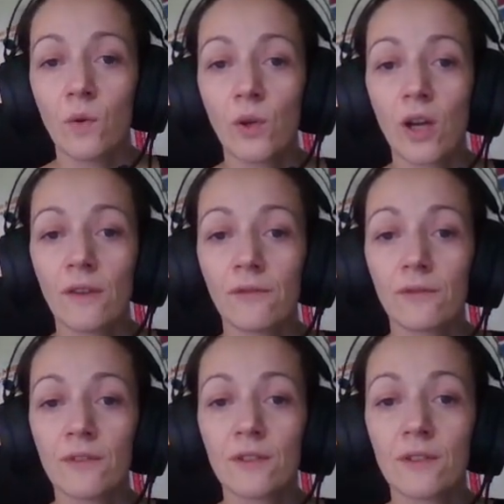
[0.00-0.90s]
we have
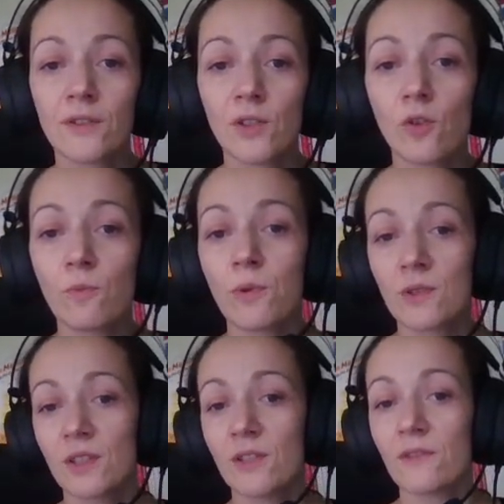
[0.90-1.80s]
0
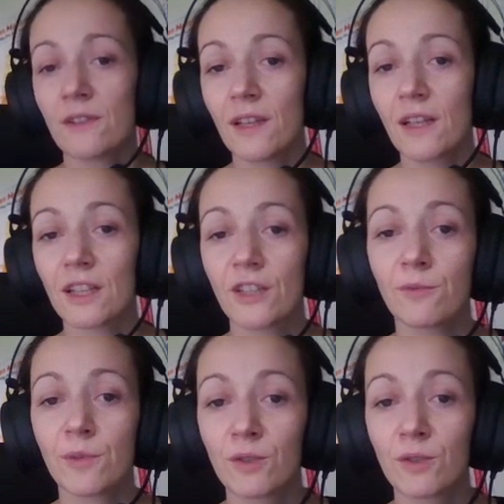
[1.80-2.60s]
positive and negative,